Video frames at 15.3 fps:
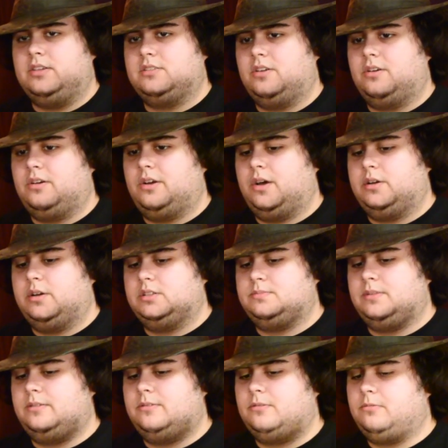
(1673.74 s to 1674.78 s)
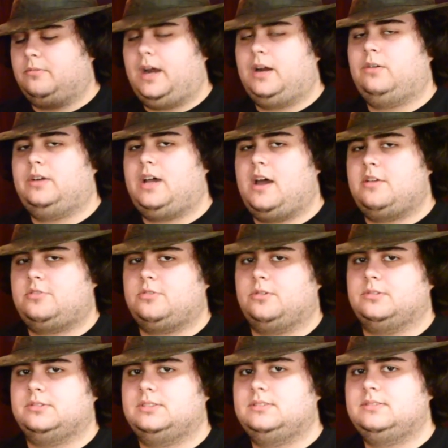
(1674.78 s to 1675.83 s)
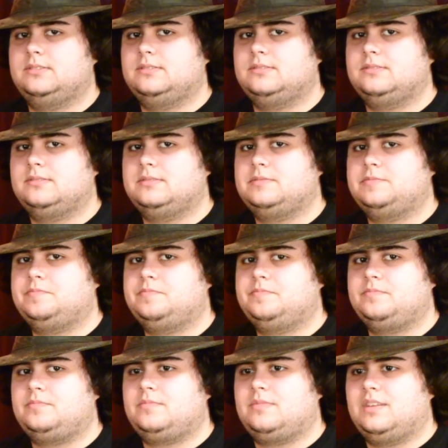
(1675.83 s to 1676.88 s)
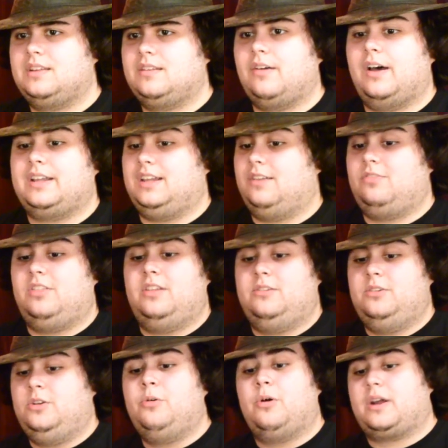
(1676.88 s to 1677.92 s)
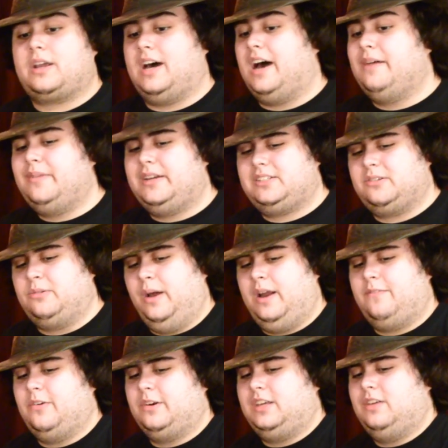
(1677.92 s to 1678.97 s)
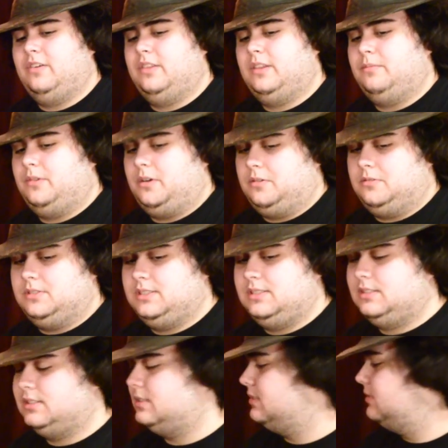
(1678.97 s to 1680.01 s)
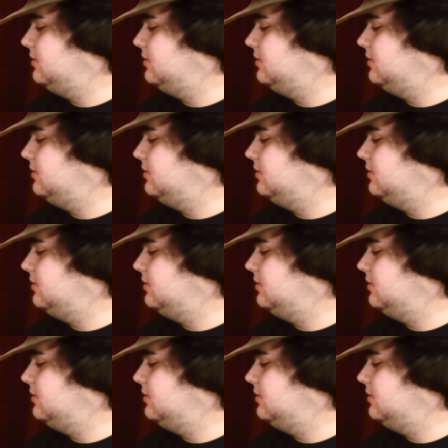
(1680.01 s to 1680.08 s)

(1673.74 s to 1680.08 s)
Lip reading: is their nose, but why no nostrils? I give the newer comics credit for giving them noses.